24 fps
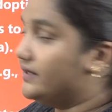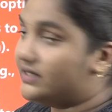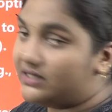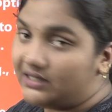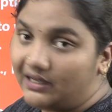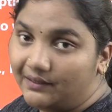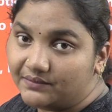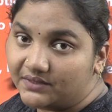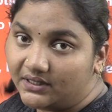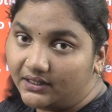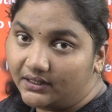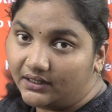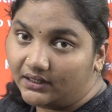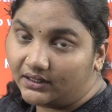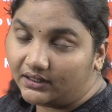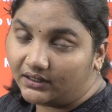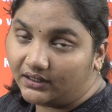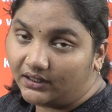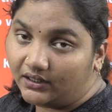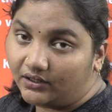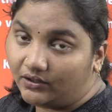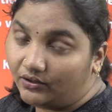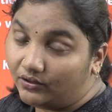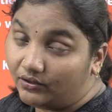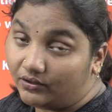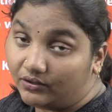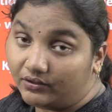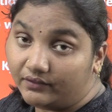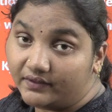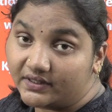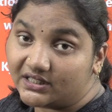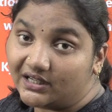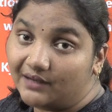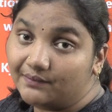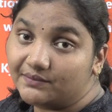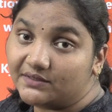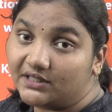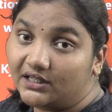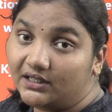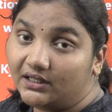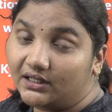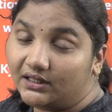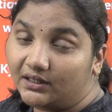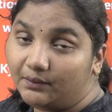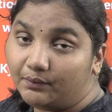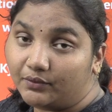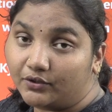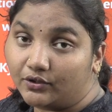which comes under the
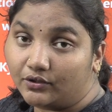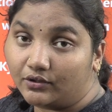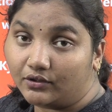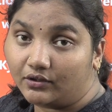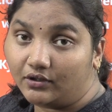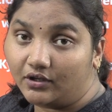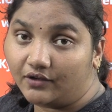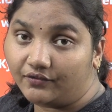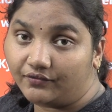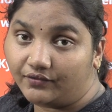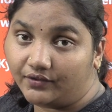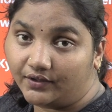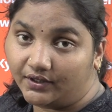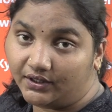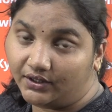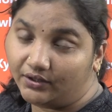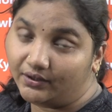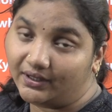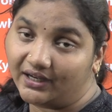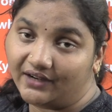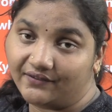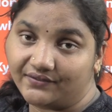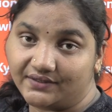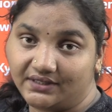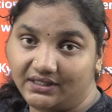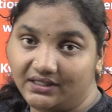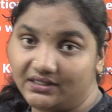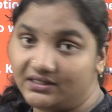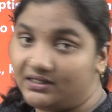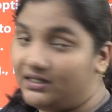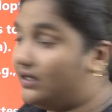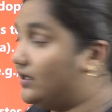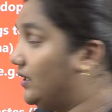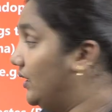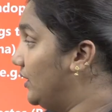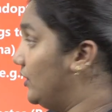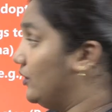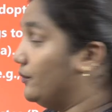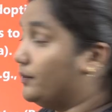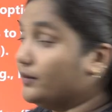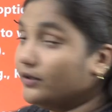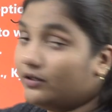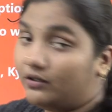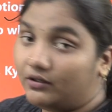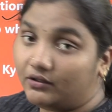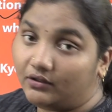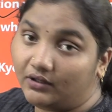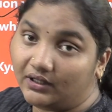protocol of UNFCCC. Kyoto
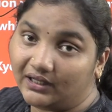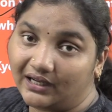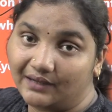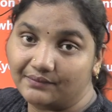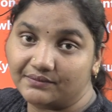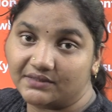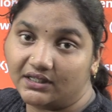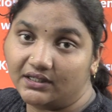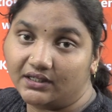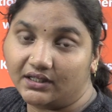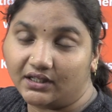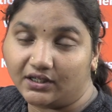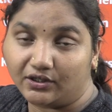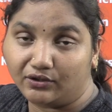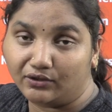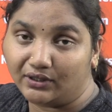protocol comes under